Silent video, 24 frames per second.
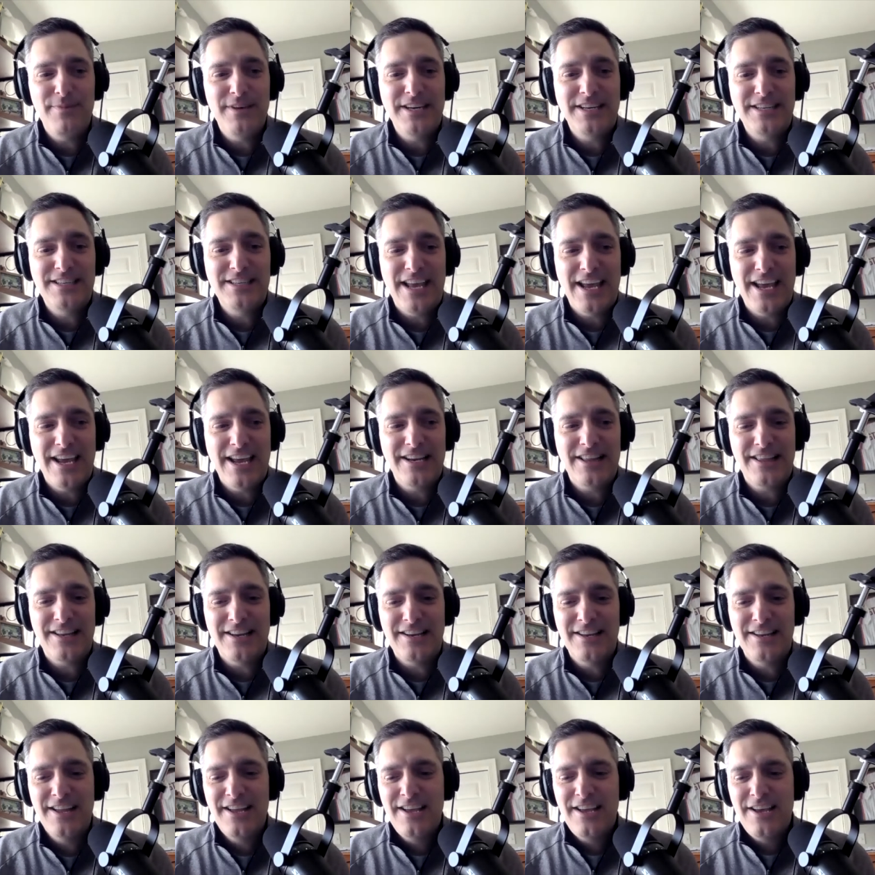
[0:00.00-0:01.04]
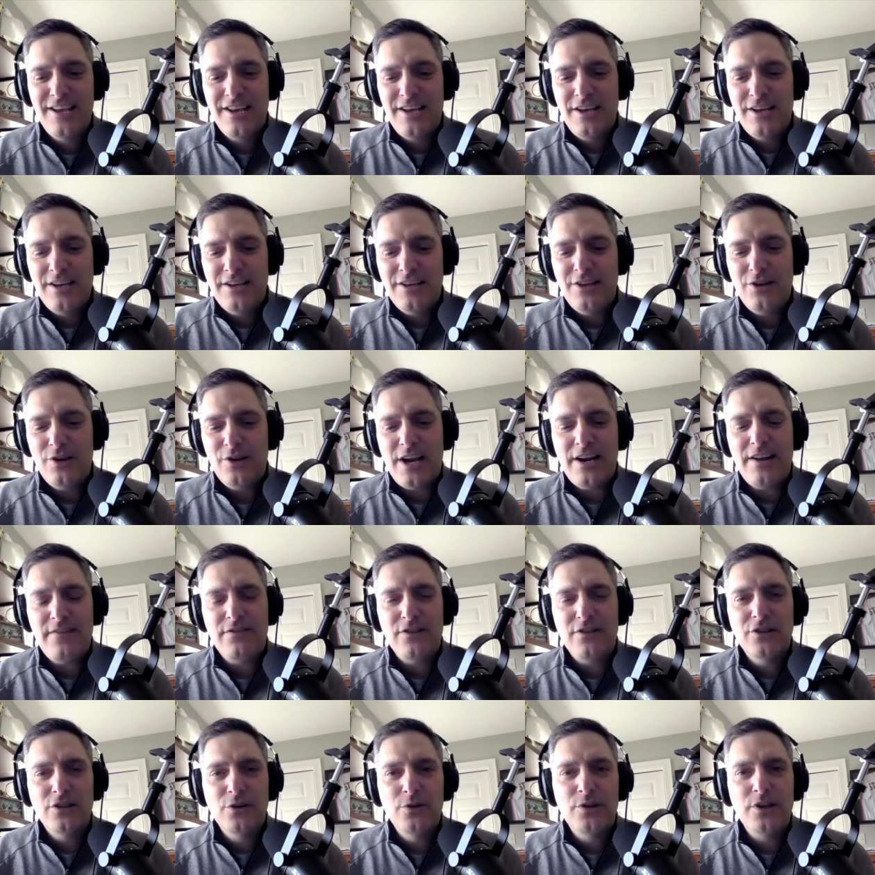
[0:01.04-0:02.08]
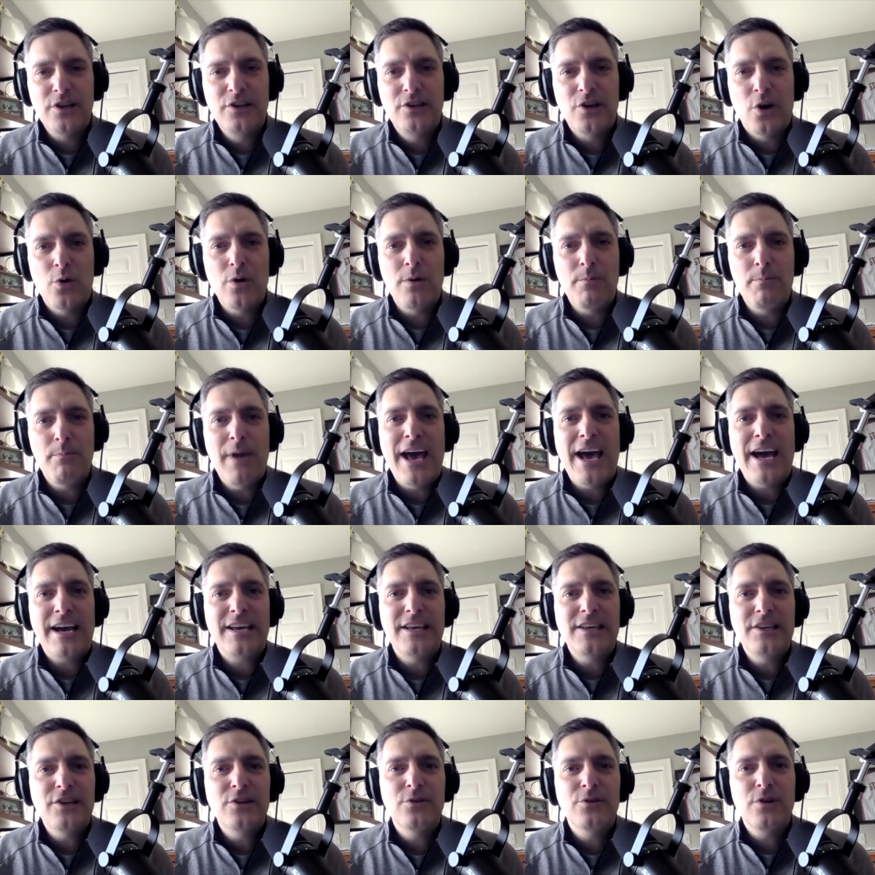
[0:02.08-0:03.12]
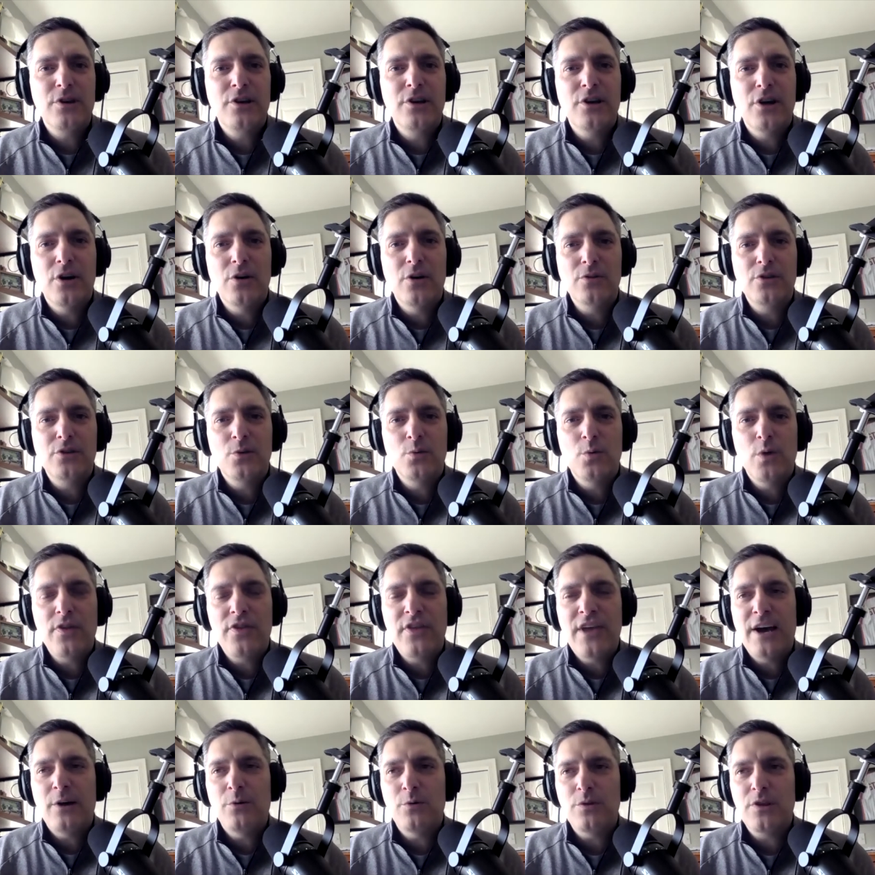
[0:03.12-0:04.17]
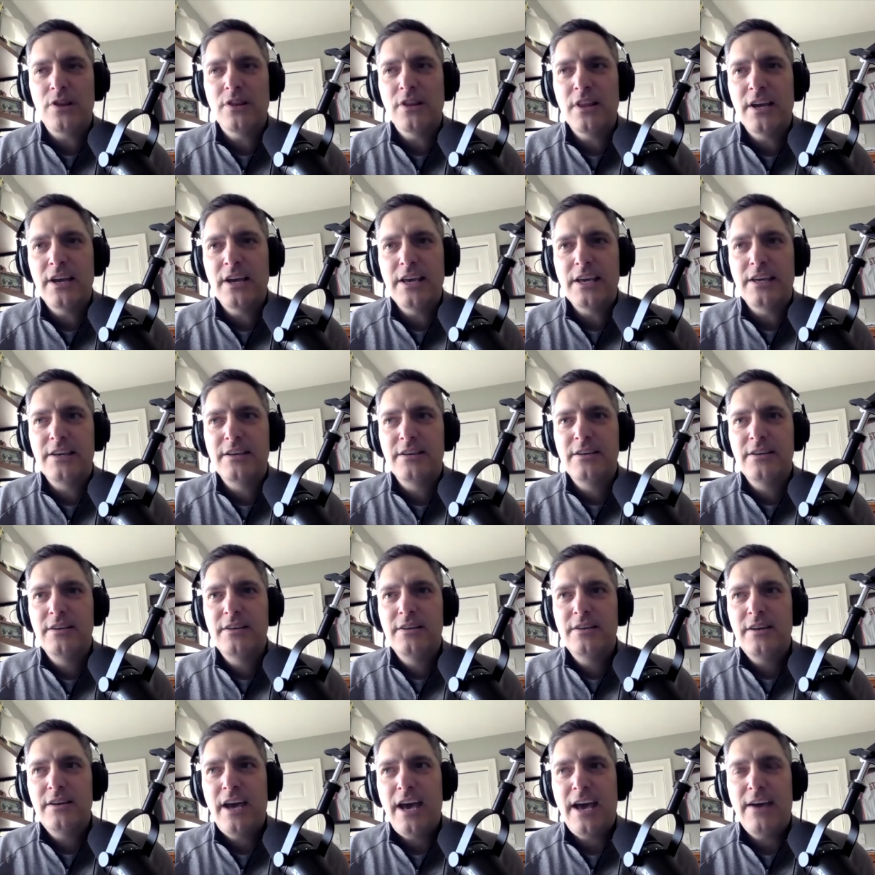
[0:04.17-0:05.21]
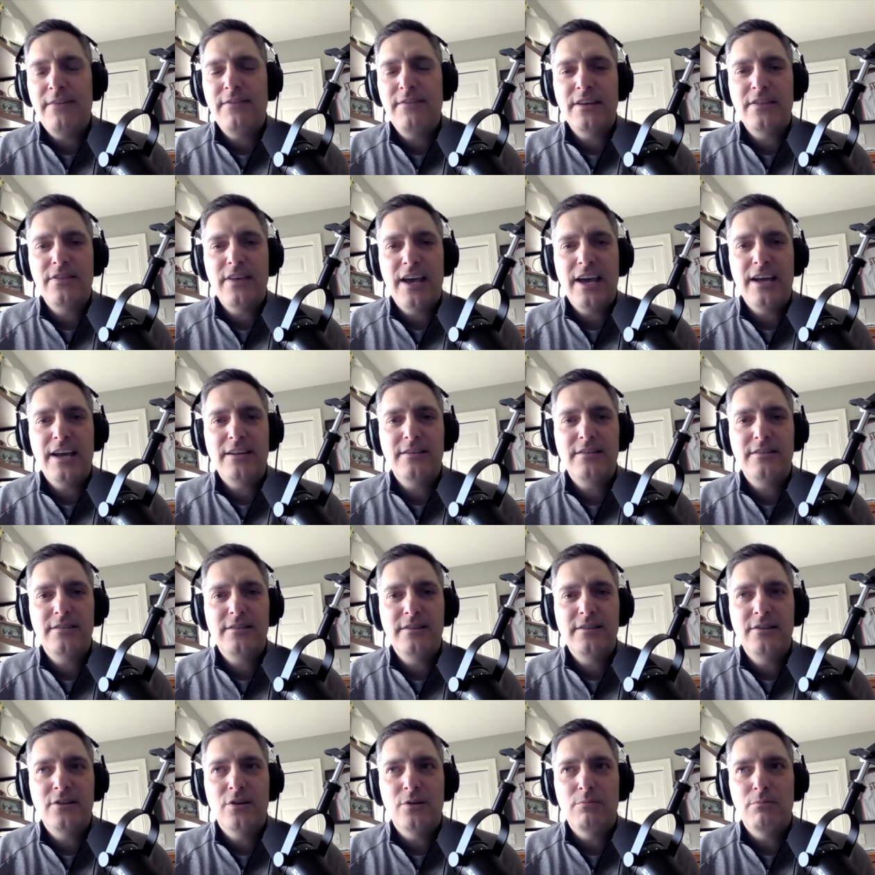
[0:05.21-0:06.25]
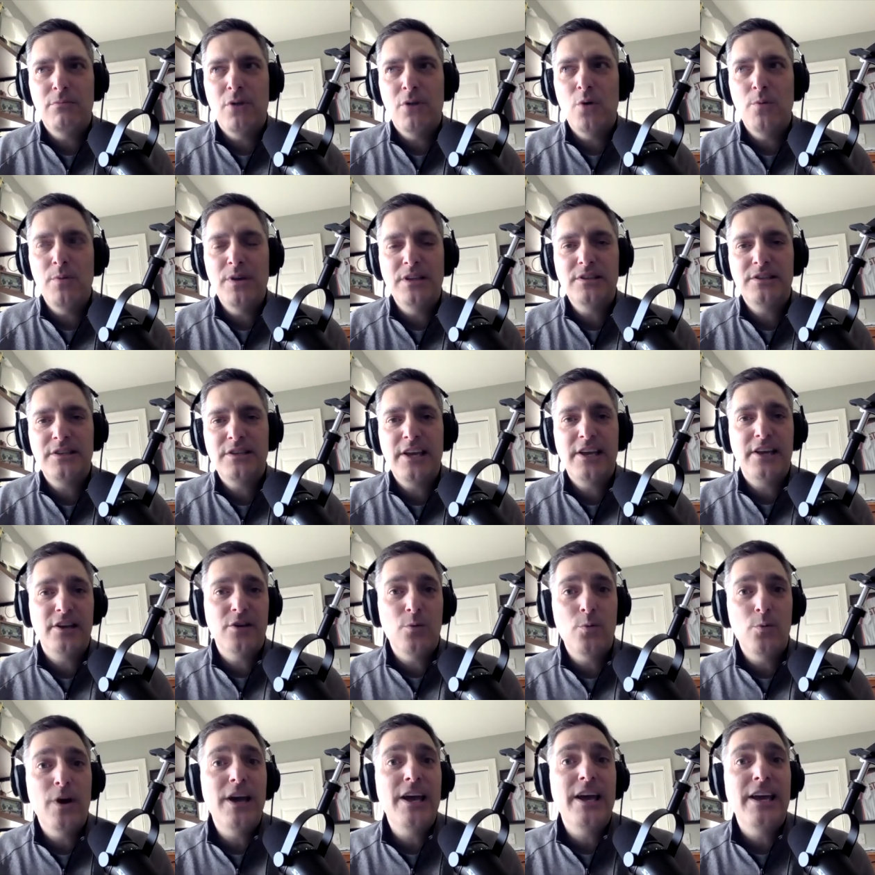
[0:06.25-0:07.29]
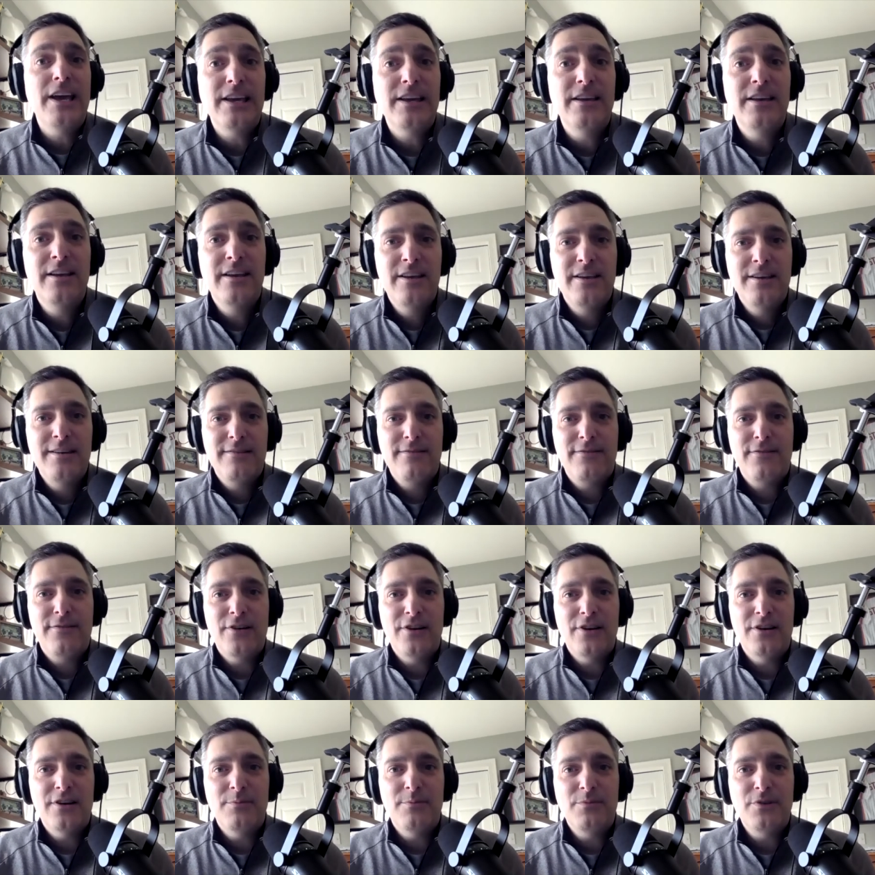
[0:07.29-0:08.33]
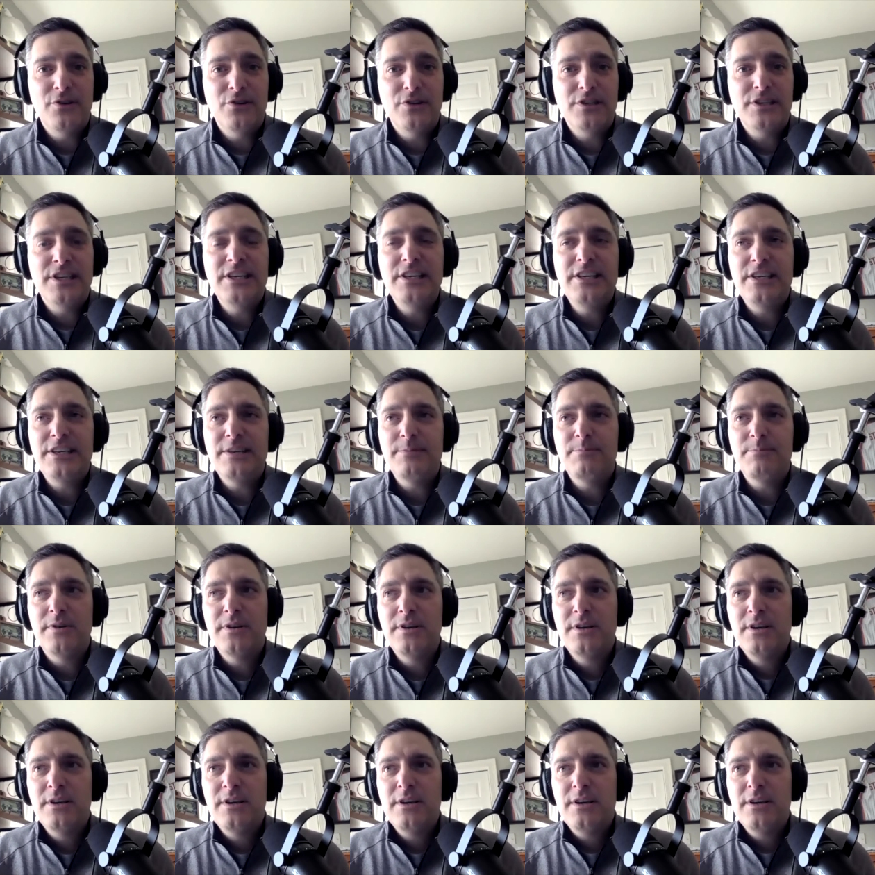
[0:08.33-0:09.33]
Big Dance. And you kind of alluded going back a year ago to what that was like, having that, you know, moment taken away from your team.